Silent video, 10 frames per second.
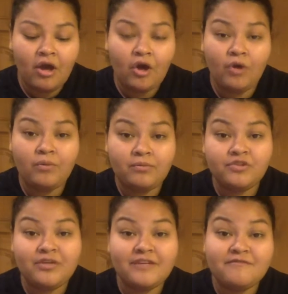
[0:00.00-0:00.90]
I hope
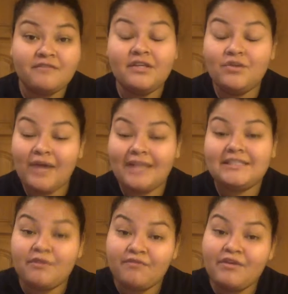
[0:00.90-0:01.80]
you guys
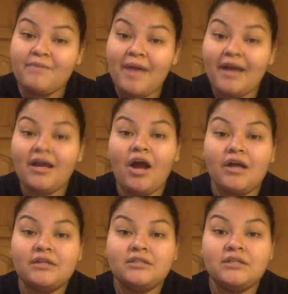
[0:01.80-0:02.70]
give me feedback
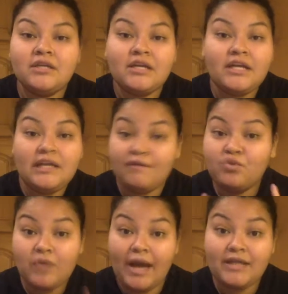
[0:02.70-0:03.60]
on if
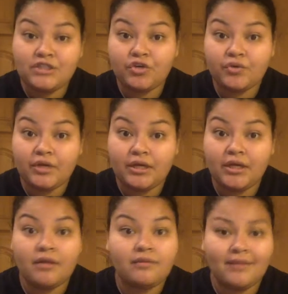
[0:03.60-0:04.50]
you guys agree
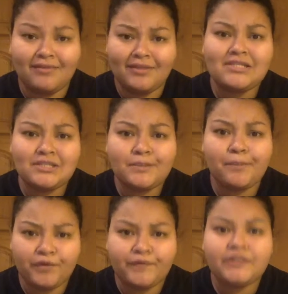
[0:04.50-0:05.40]
that this is the
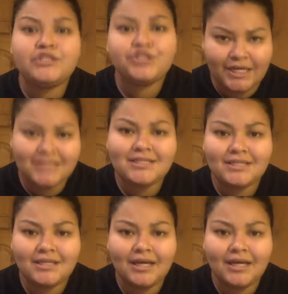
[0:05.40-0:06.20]
perfect cheese